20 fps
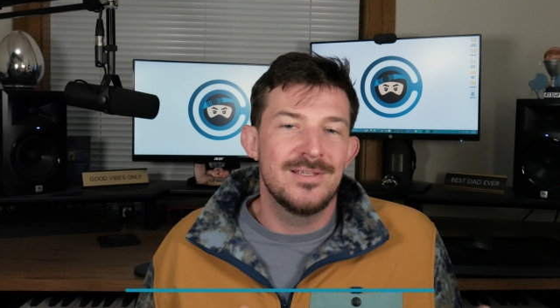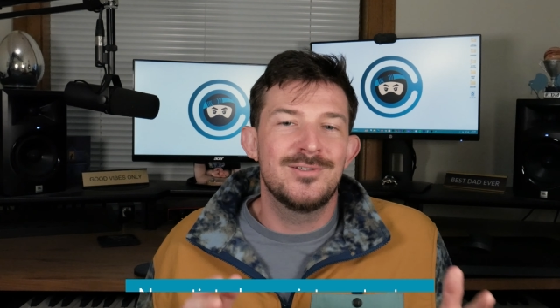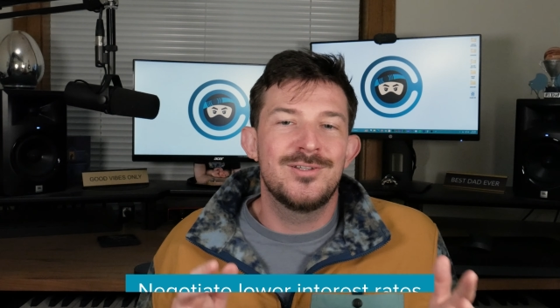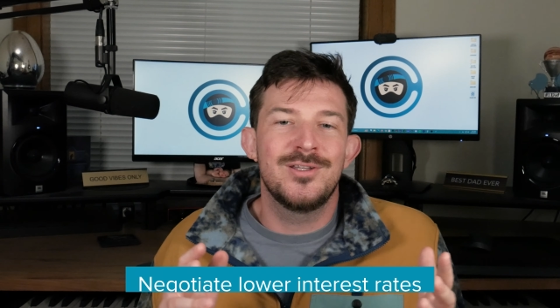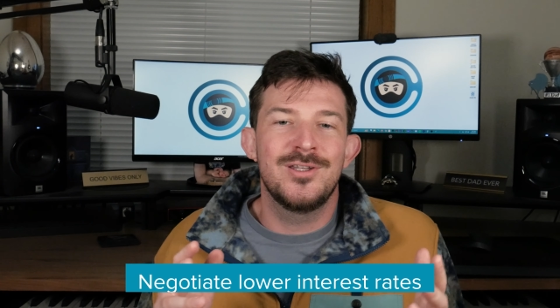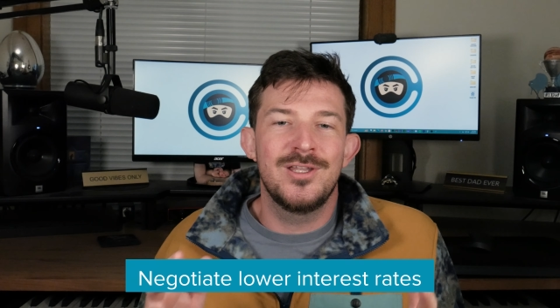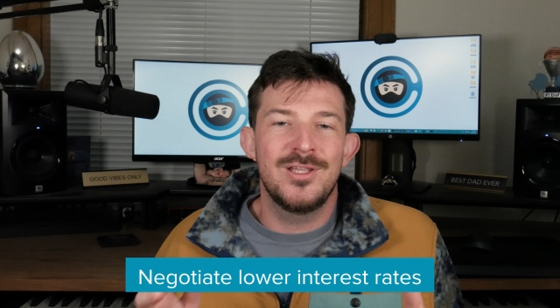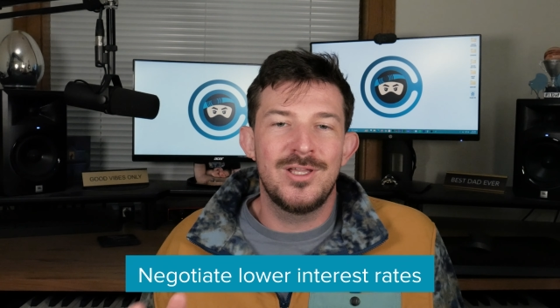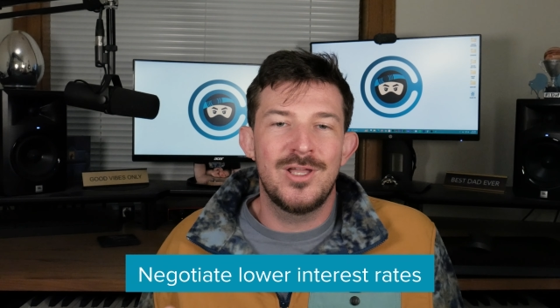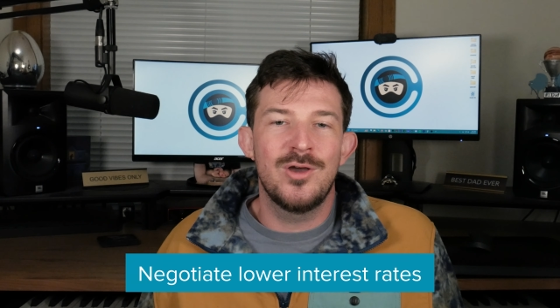to
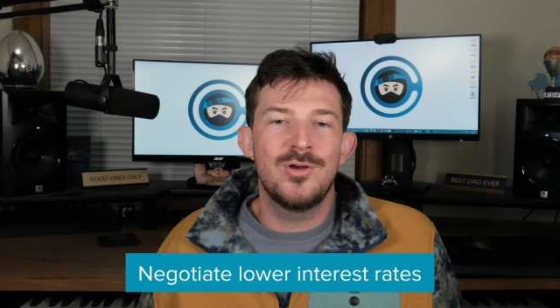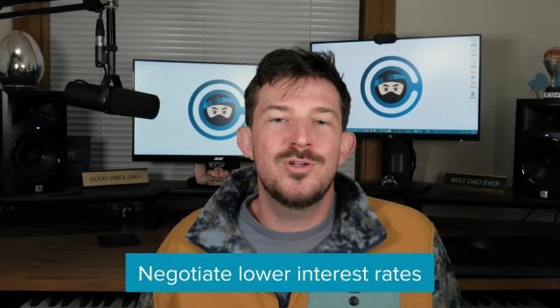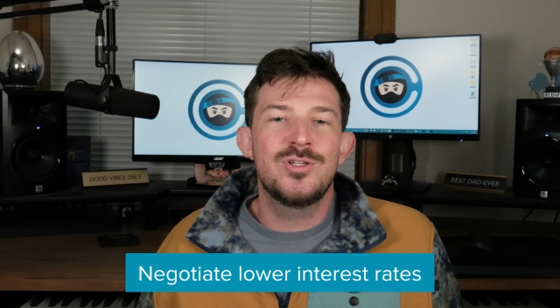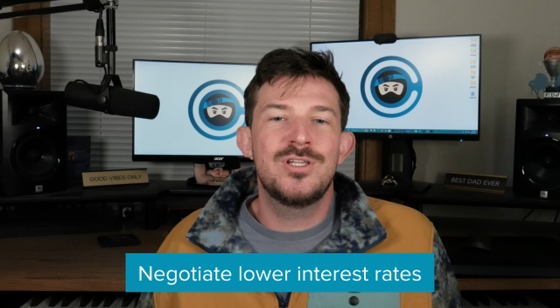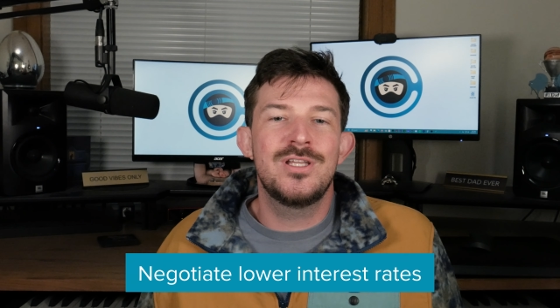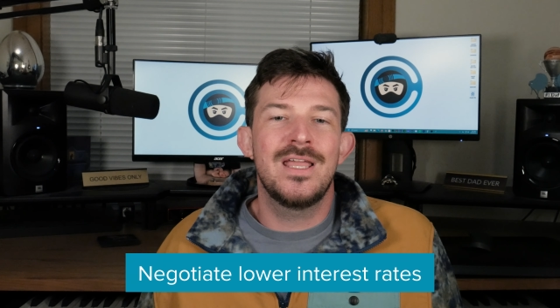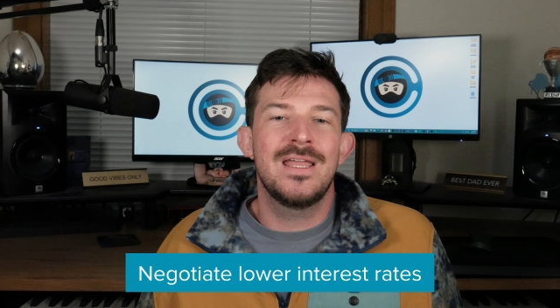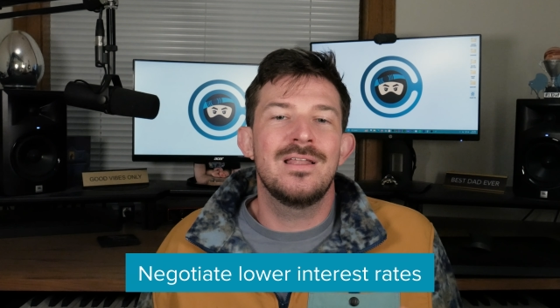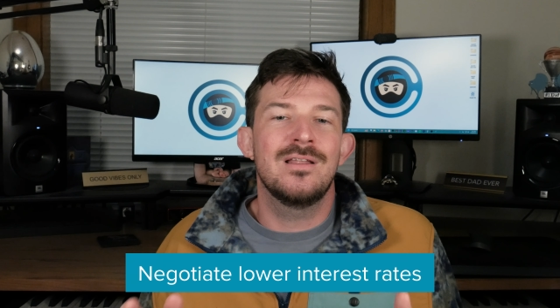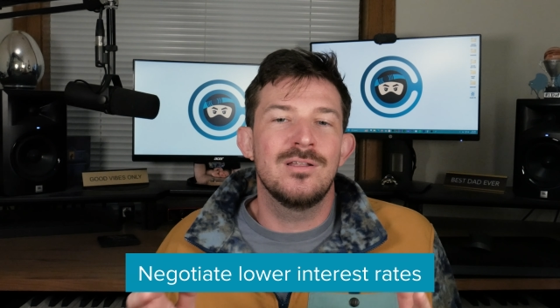
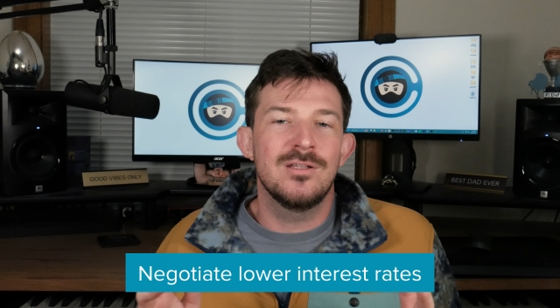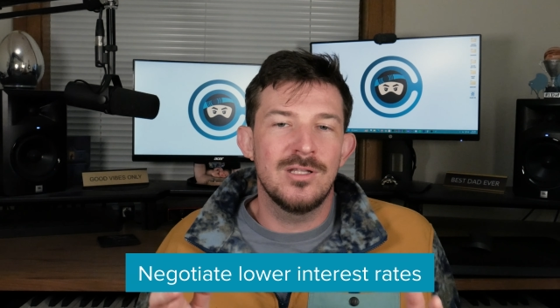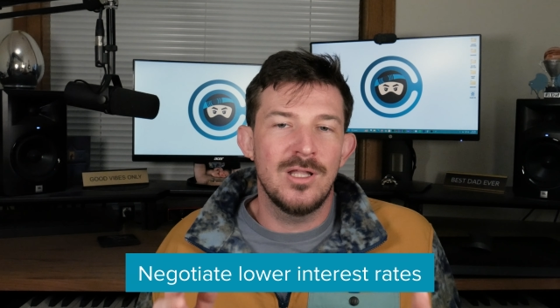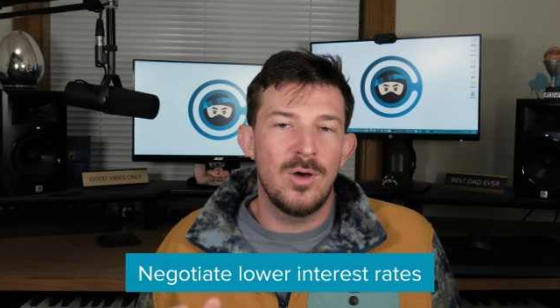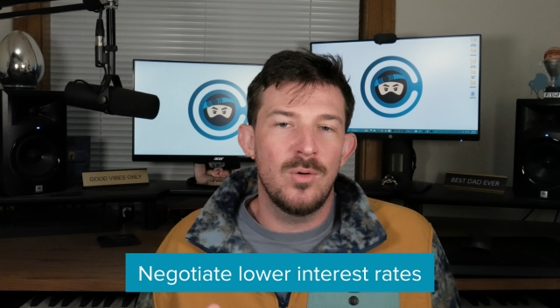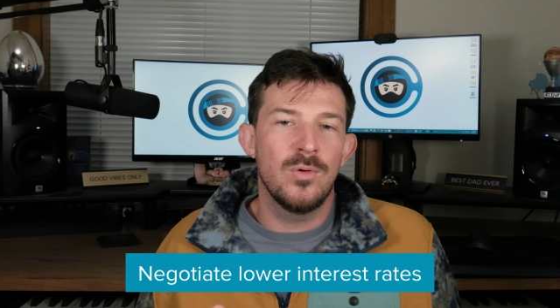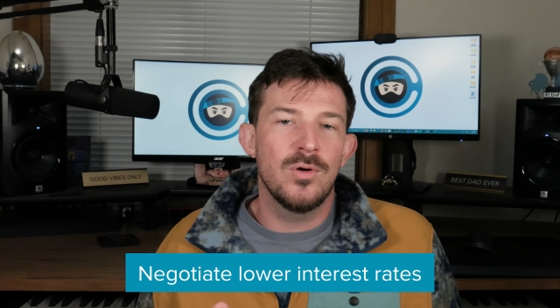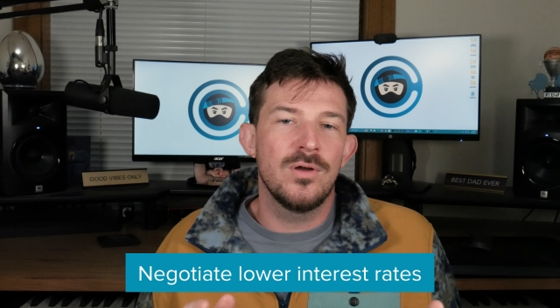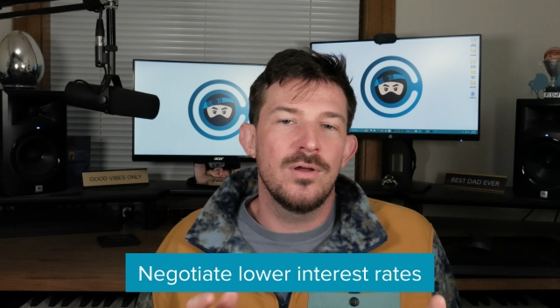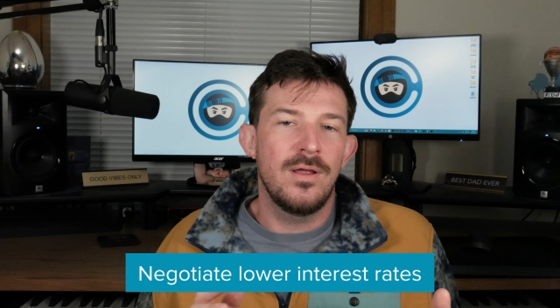negotiate
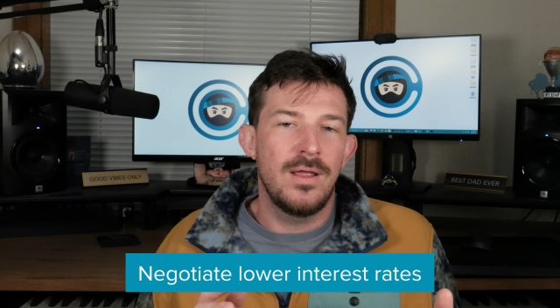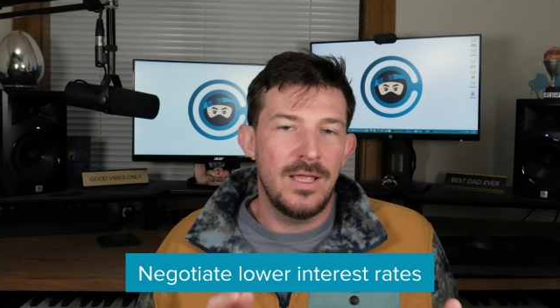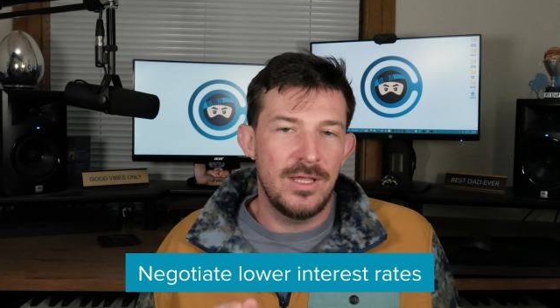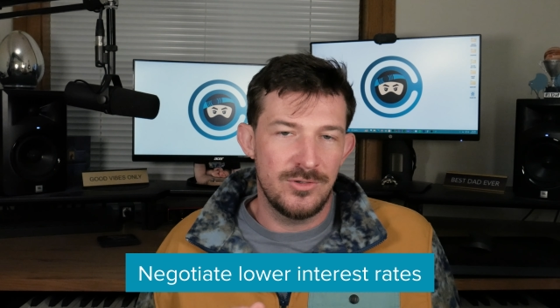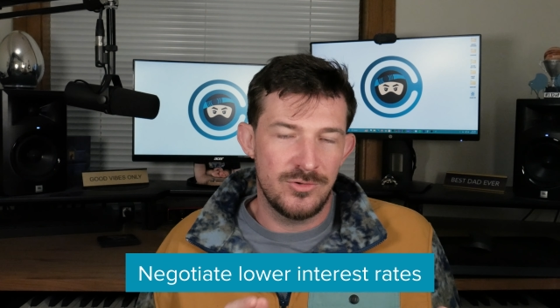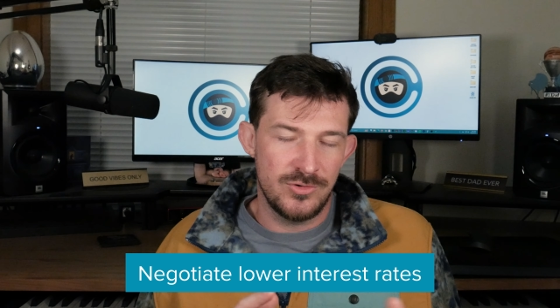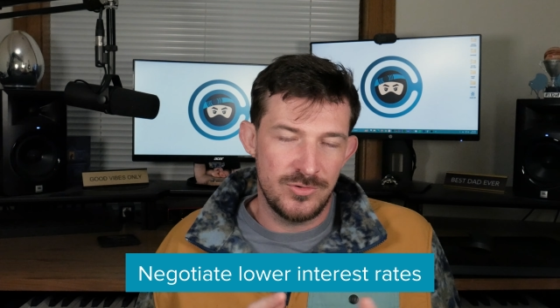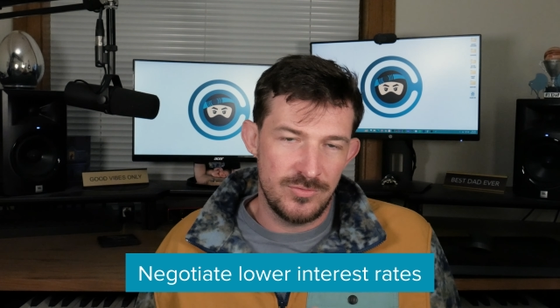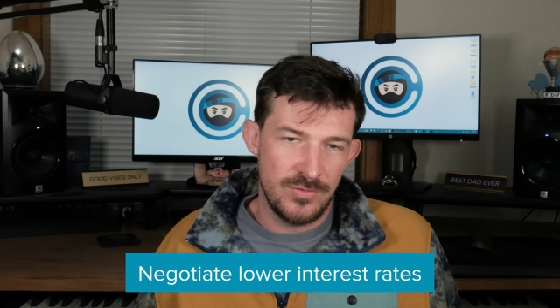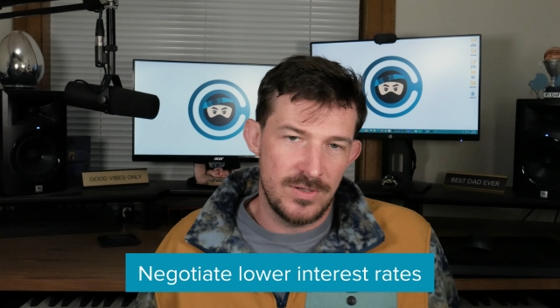lower
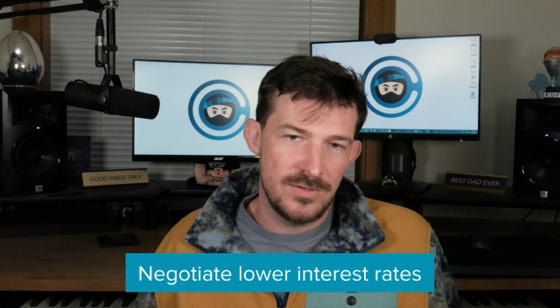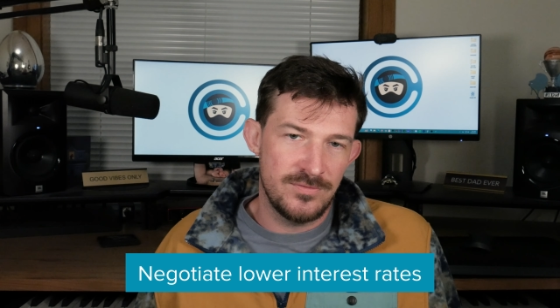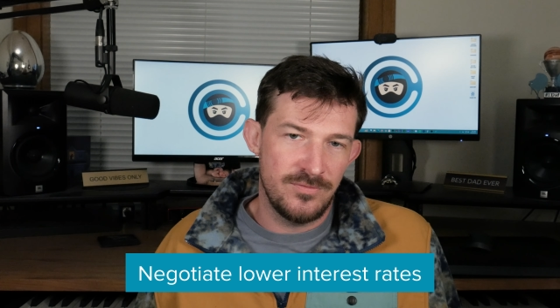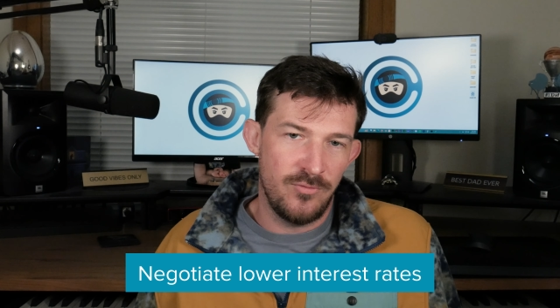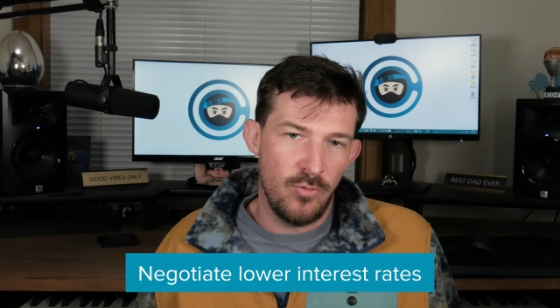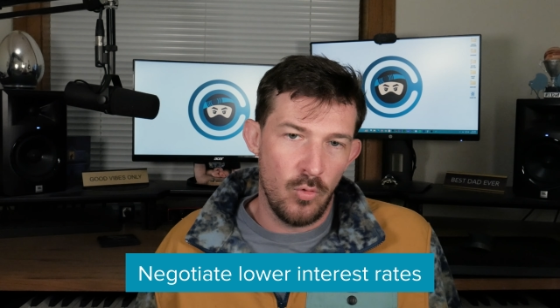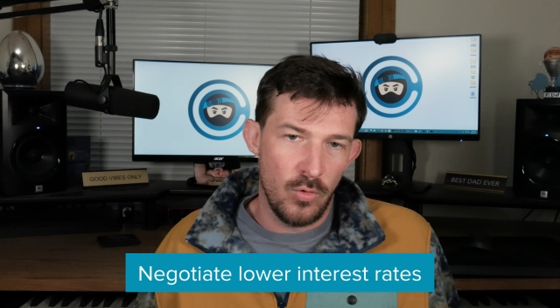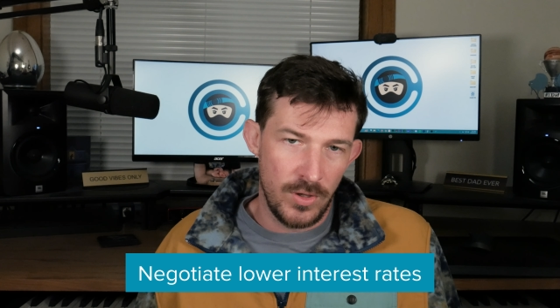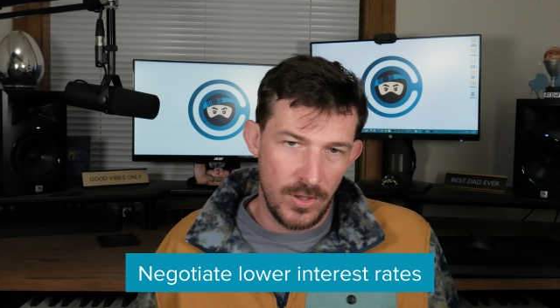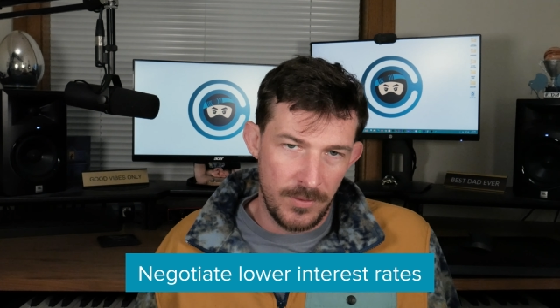interest rates
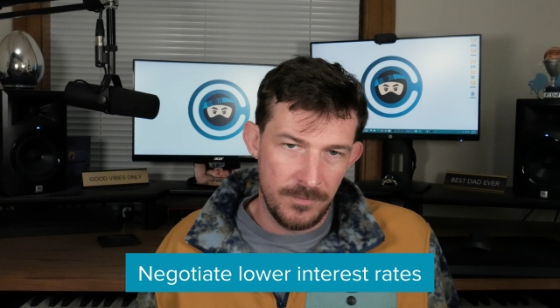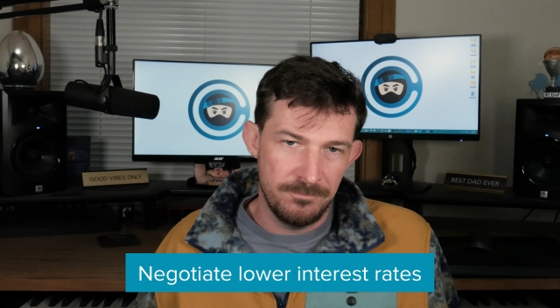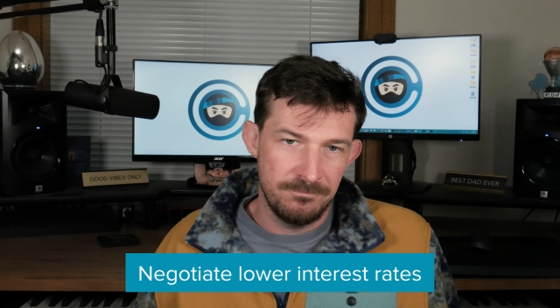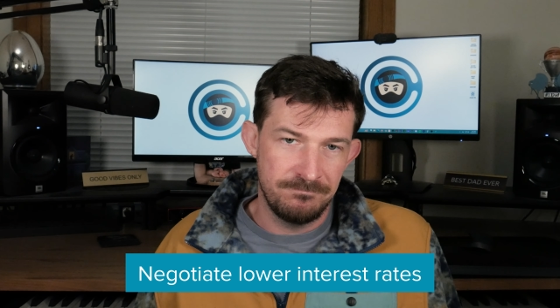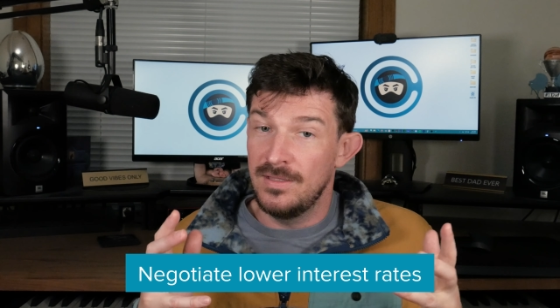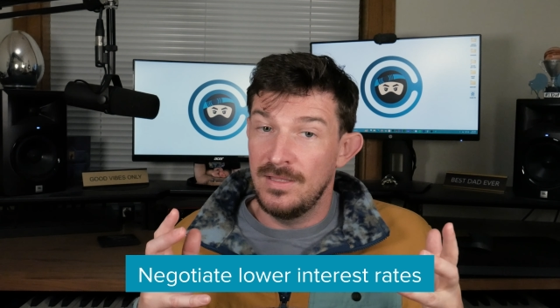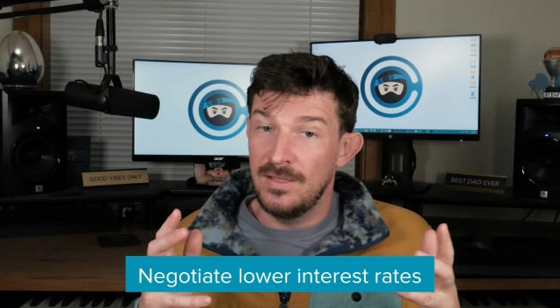for you.